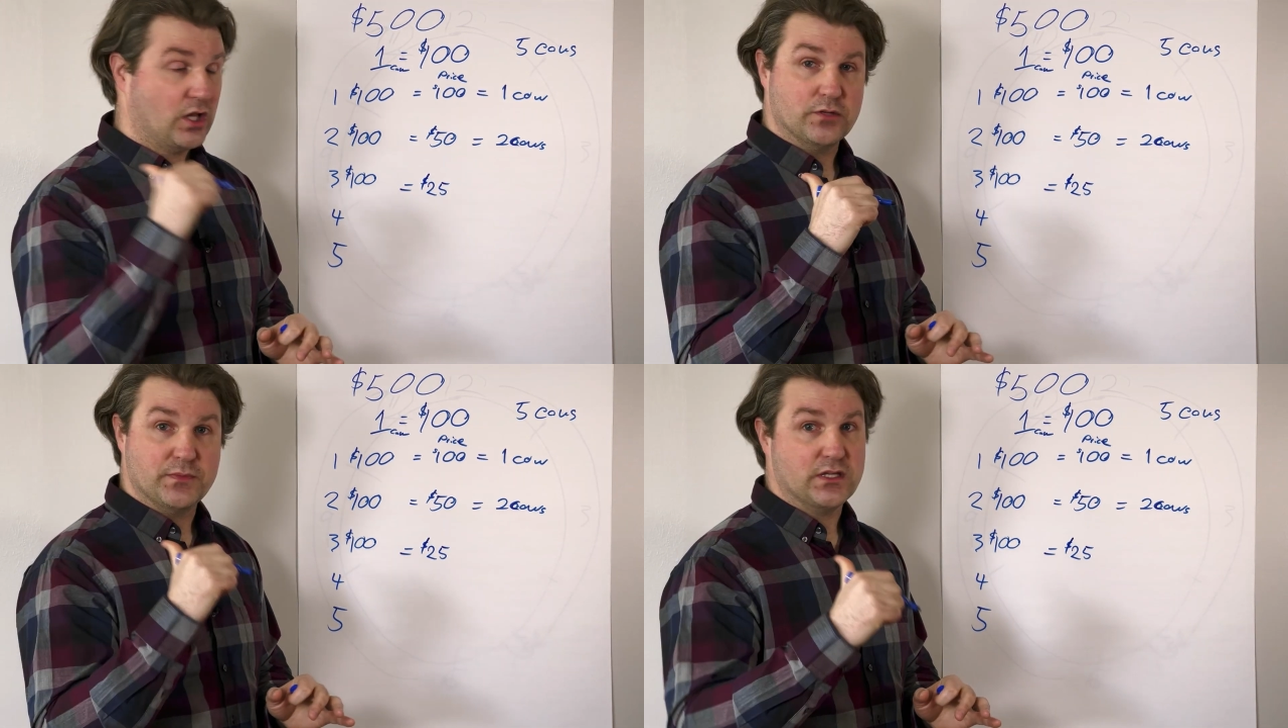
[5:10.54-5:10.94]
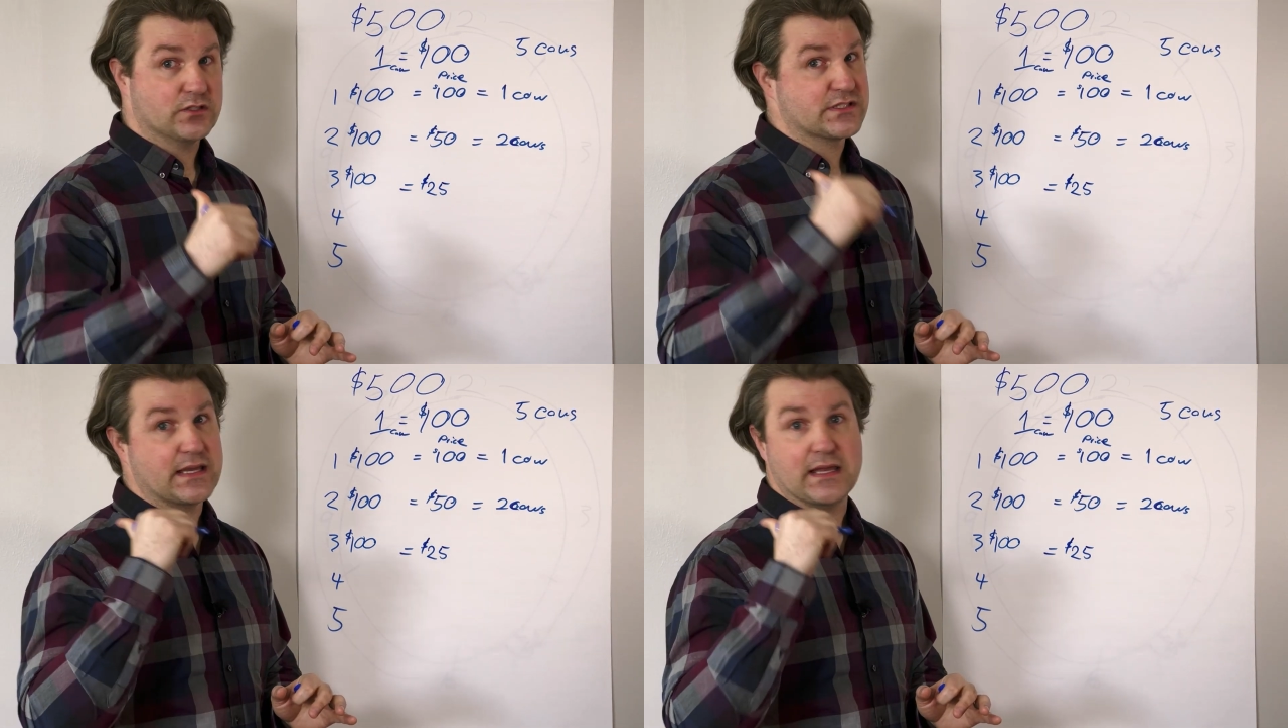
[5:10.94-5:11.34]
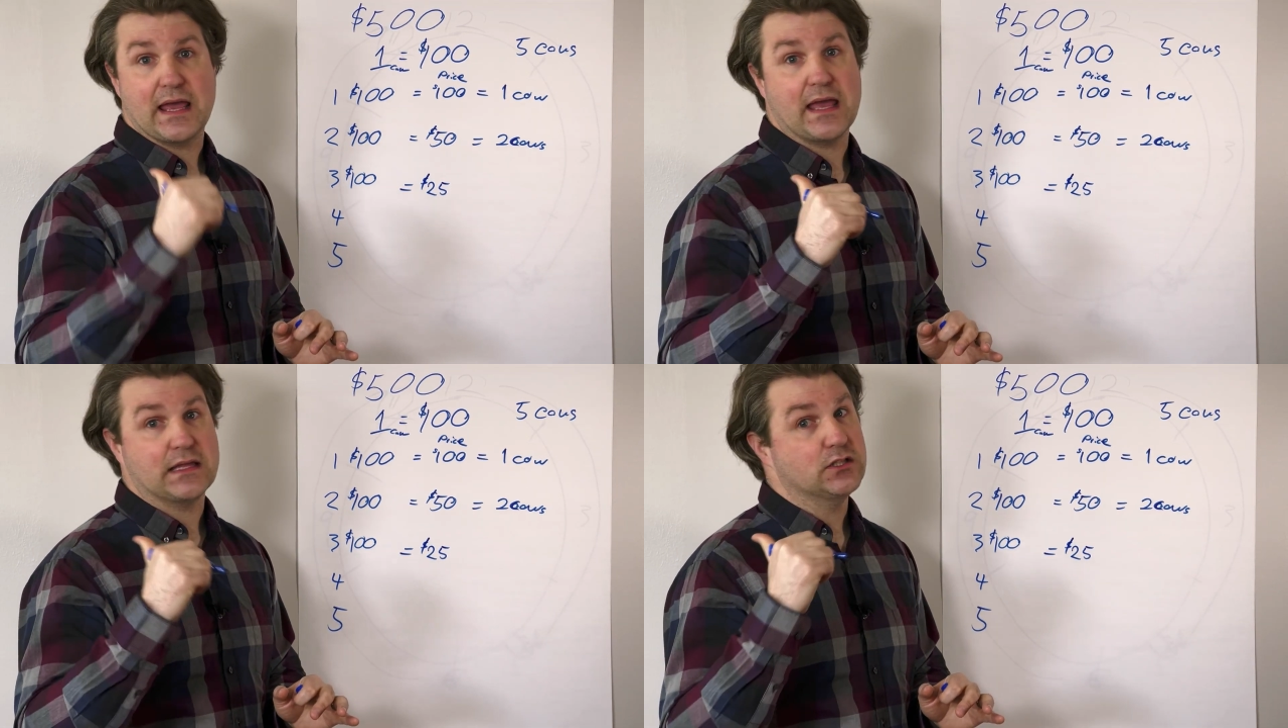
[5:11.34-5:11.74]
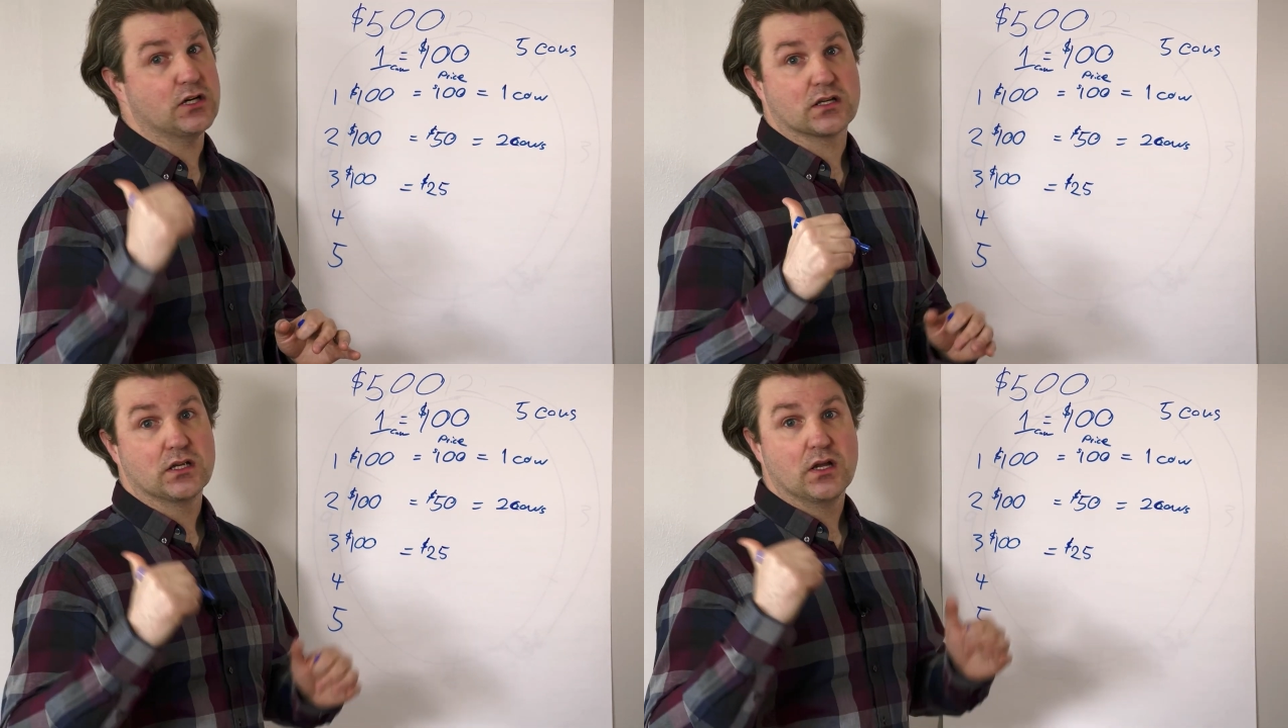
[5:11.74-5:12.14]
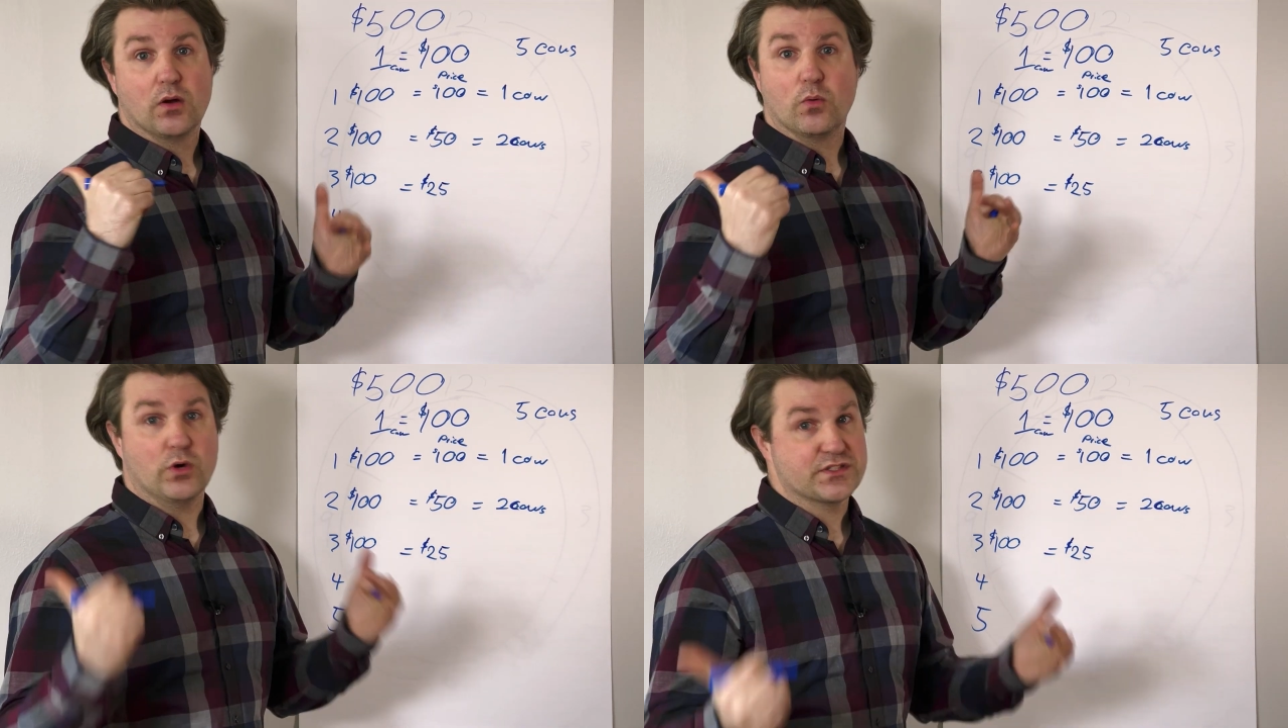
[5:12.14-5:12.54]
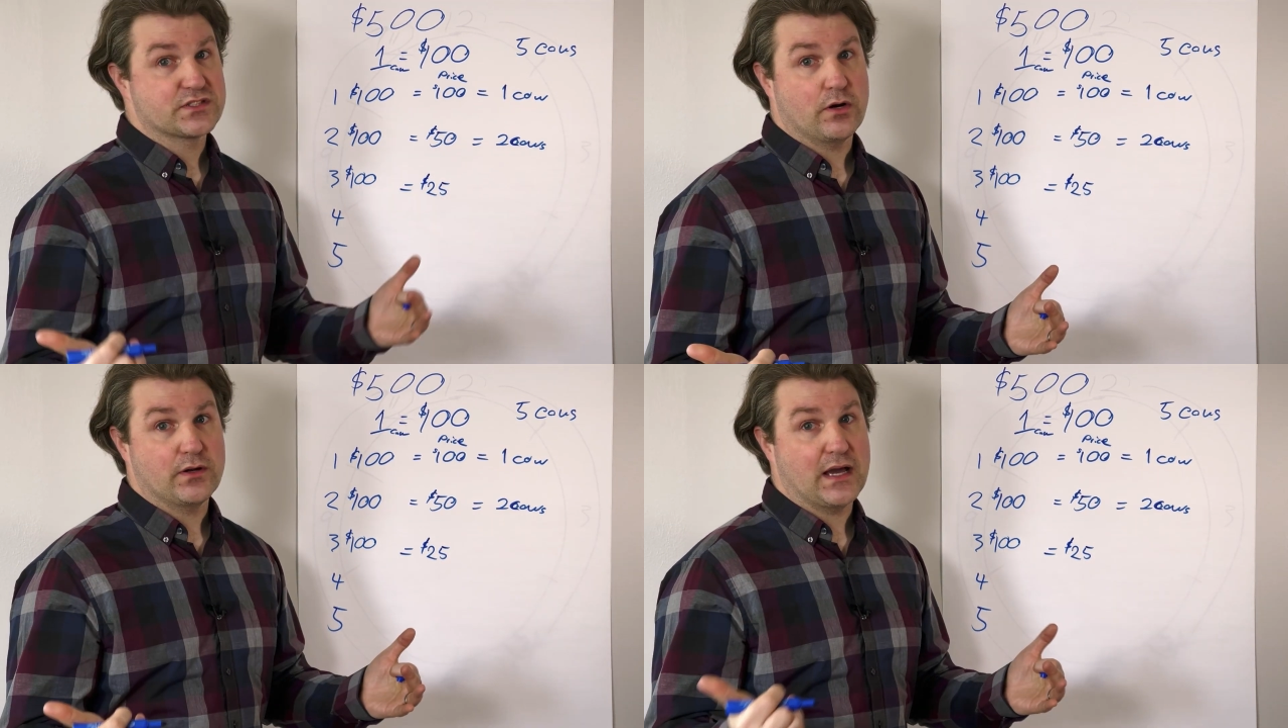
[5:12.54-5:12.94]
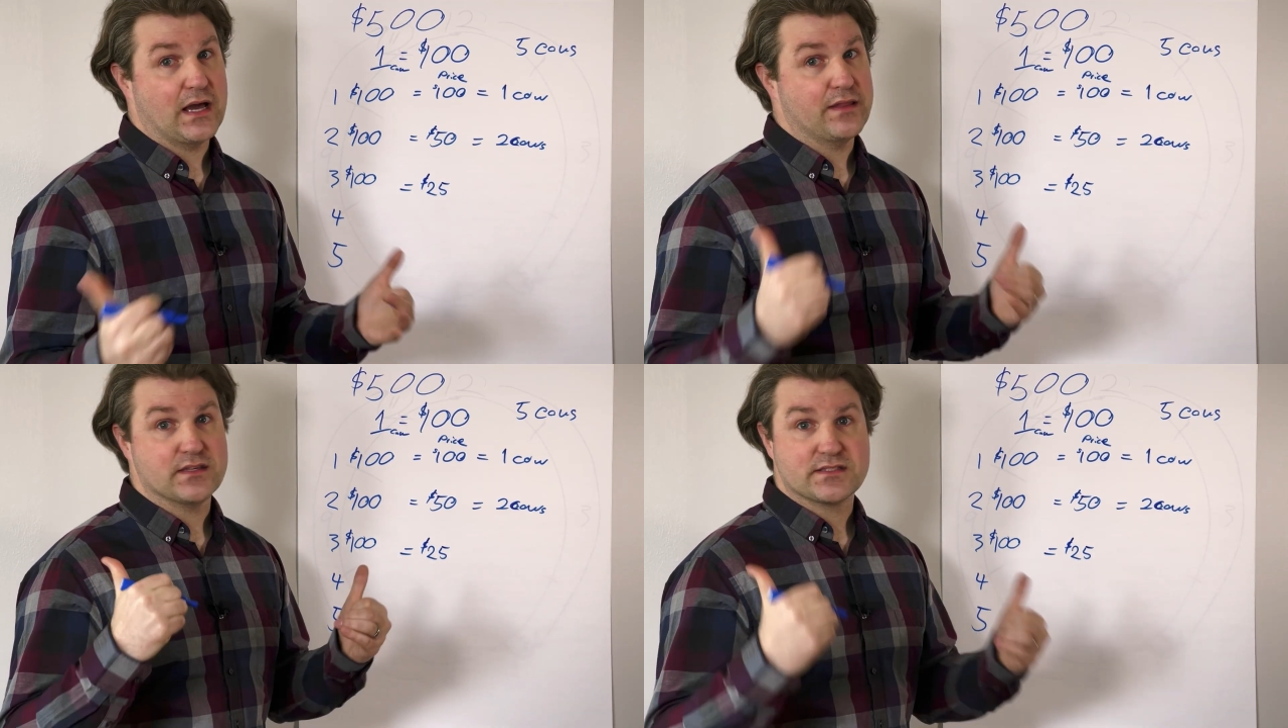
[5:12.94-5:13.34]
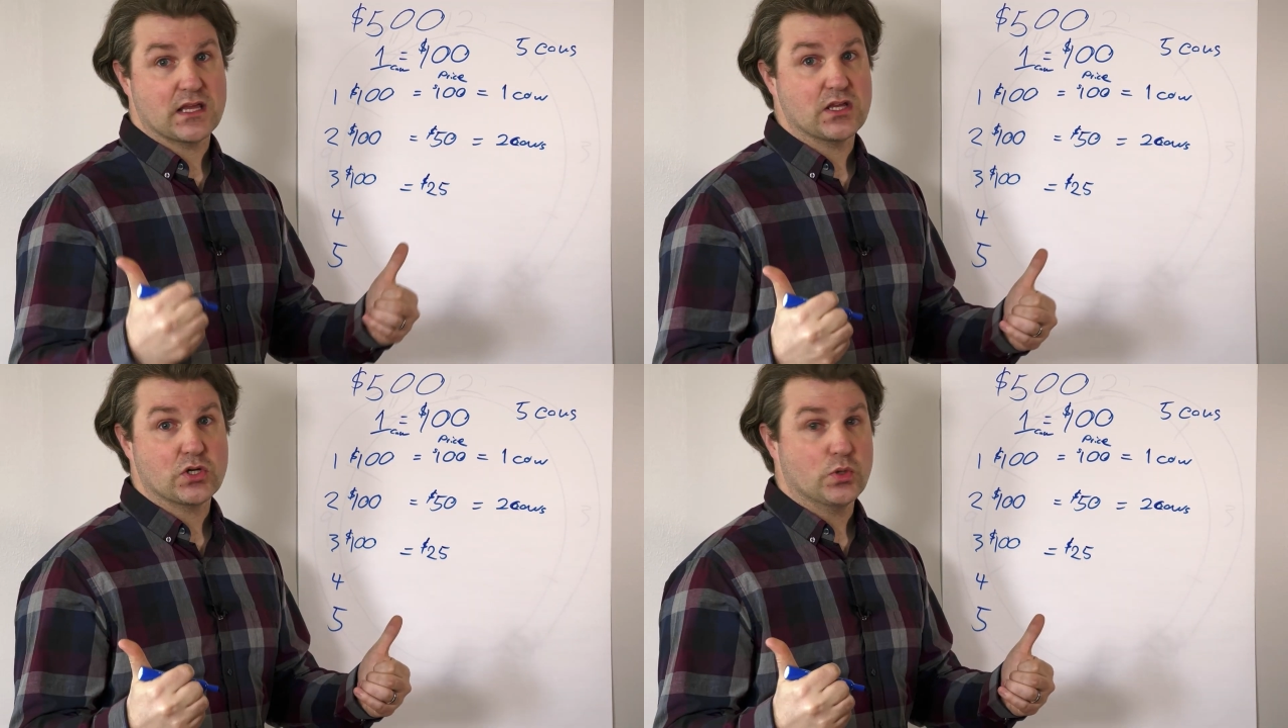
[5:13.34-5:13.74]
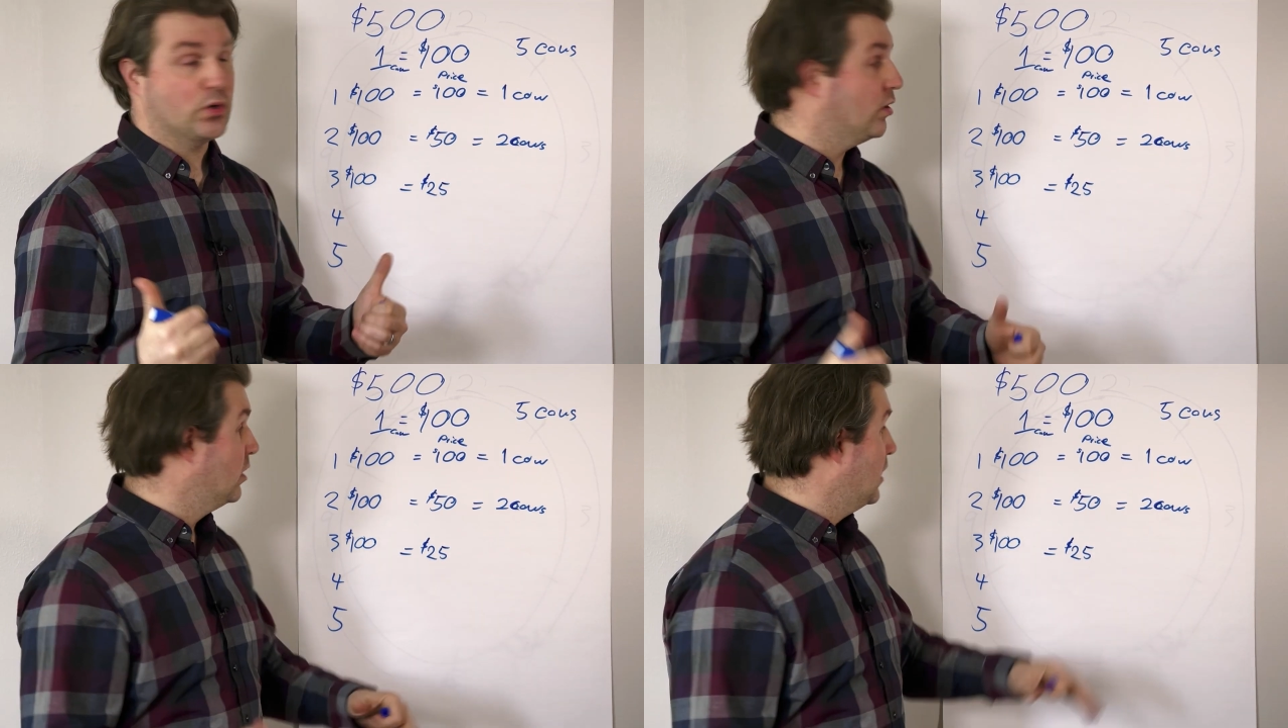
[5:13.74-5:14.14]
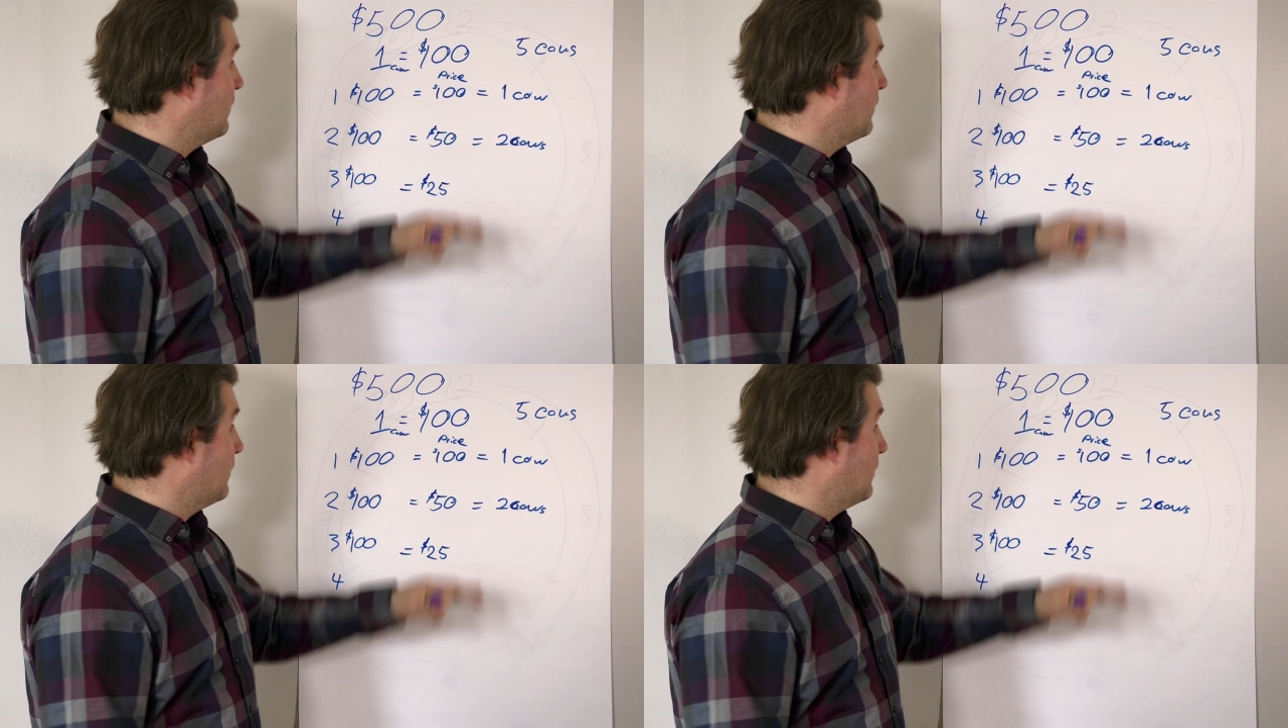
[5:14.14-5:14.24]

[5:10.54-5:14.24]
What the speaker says: me, you're saying, hey, look, what's going on? This ain't cool. My